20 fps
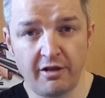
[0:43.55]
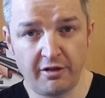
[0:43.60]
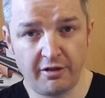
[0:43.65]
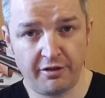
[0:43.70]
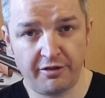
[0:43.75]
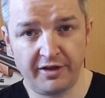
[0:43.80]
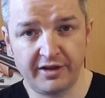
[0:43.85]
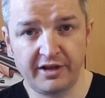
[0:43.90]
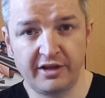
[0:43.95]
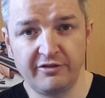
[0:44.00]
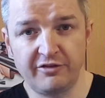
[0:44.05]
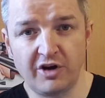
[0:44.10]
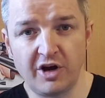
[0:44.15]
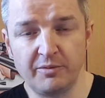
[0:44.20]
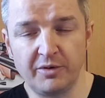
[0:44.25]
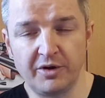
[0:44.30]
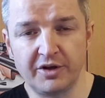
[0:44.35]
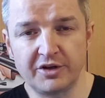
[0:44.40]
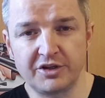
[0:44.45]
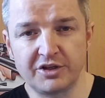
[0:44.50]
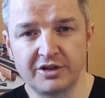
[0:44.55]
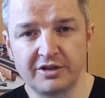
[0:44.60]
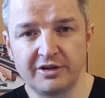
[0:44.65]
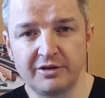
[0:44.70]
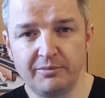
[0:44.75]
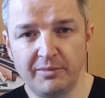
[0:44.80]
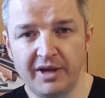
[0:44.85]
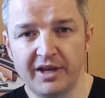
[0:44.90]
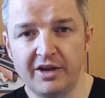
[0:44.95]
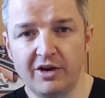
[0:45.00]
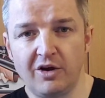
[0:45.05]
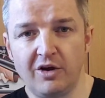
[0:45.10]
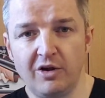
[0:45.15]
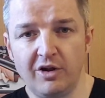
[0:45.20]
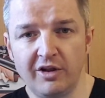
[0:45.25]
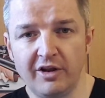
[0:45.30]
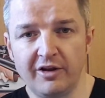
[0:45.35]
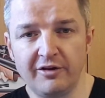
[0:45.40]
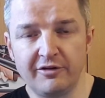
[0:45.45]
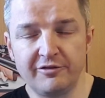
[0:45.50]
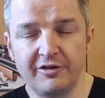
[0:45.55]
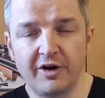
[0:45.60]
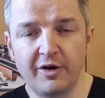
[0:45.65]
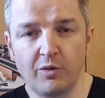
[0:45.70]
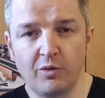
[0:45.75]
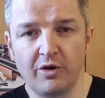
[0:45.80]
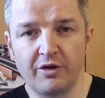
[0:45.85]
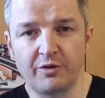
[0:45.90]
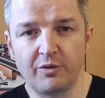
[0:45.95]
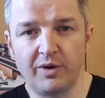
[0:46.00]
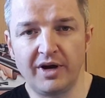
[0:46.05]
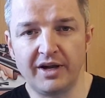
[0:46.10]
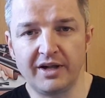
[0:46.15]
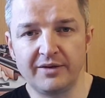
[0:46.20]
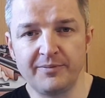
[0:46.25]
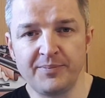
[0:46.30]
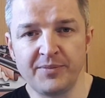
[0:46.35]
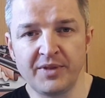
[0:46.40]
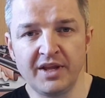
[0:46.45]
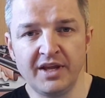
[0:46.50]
Thank you very much. You make it all very worthwhile.